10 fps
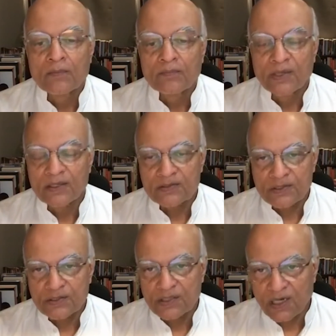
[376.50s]
because
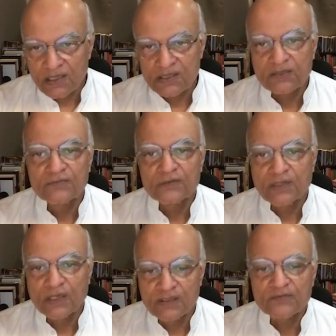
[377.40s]
the task of
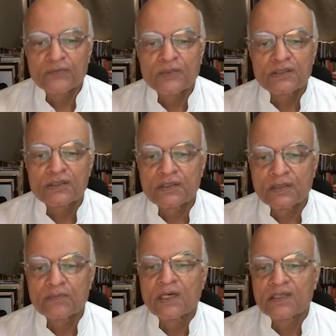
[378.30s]
transformation
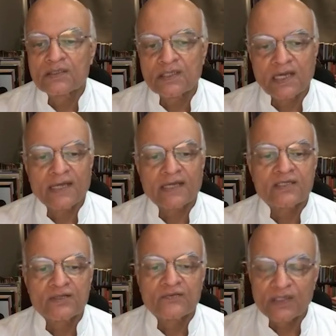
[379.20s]
demands the
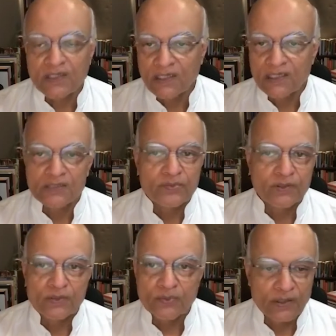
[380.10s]
active
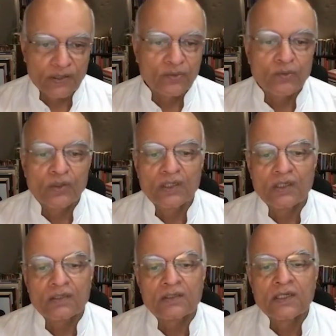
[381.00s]
engagement with the
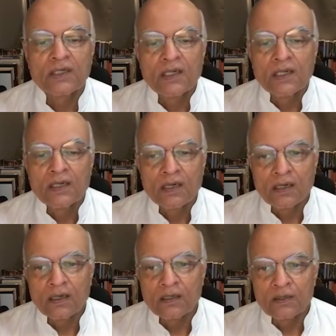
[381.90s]

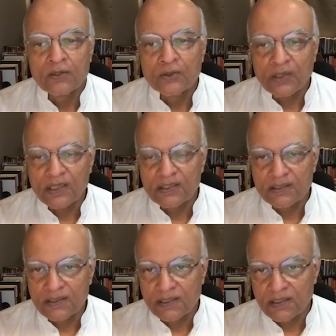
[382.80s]
world. Look at
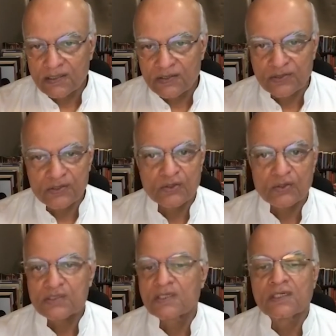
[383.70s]
India's
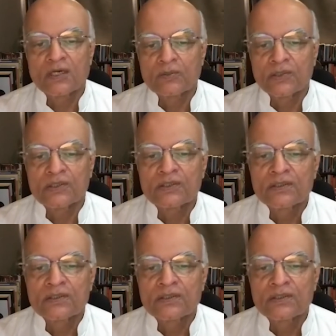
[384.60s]
resource endowment.